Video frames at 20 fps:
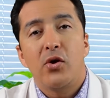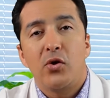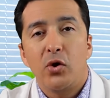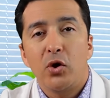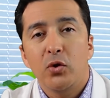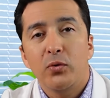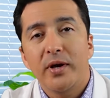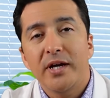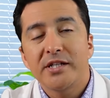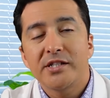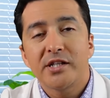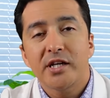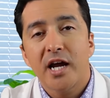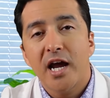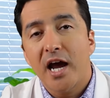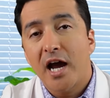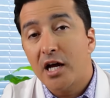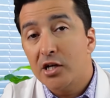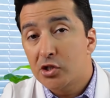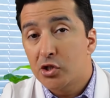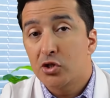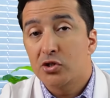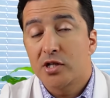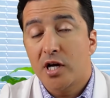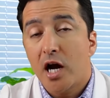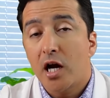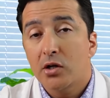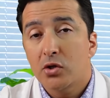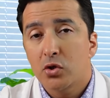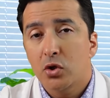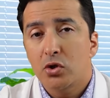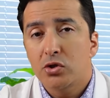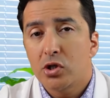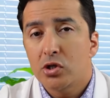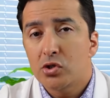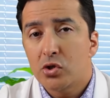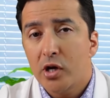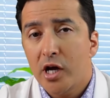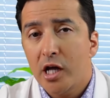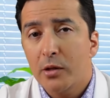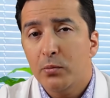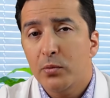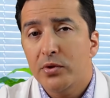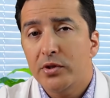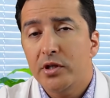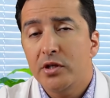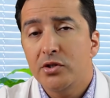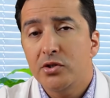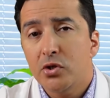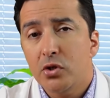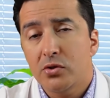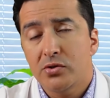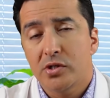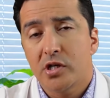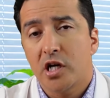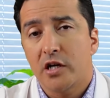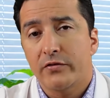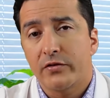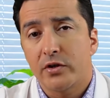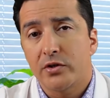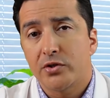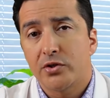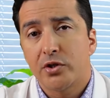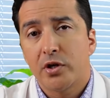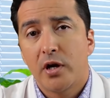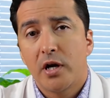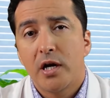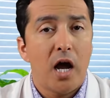Always ask your doctor also to help with the insurance coverage.